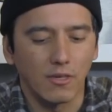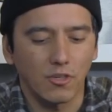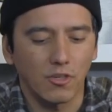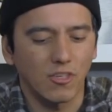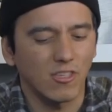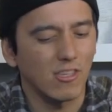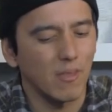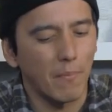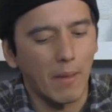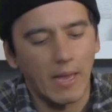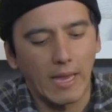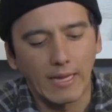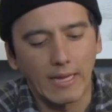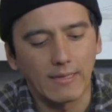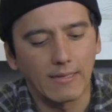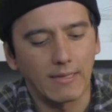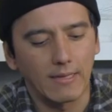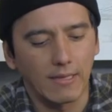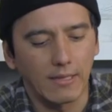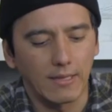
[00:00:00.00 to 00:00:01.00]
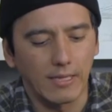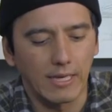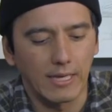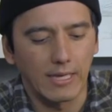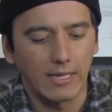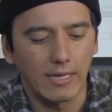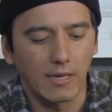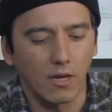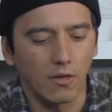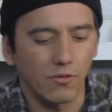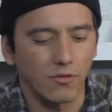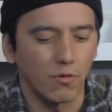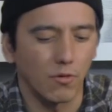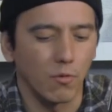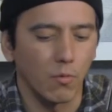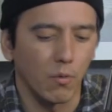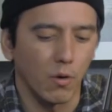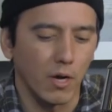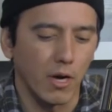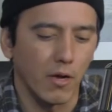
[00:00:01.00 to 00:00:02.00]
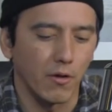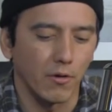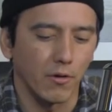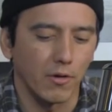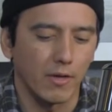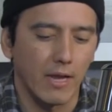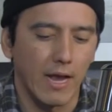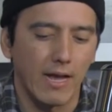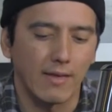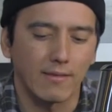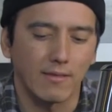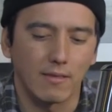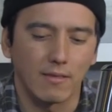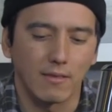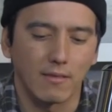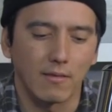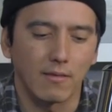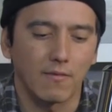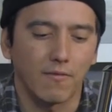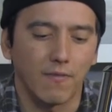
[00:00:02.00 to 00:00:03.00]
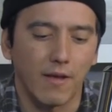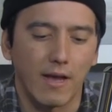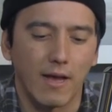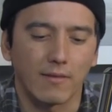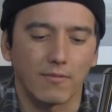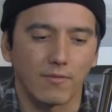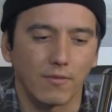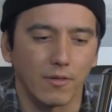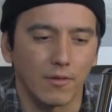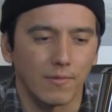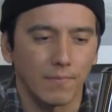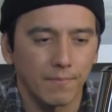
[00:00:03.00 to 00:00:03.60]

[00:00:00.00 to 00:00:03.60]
It's just a pain to clean and also wear out your gasket. It's faster.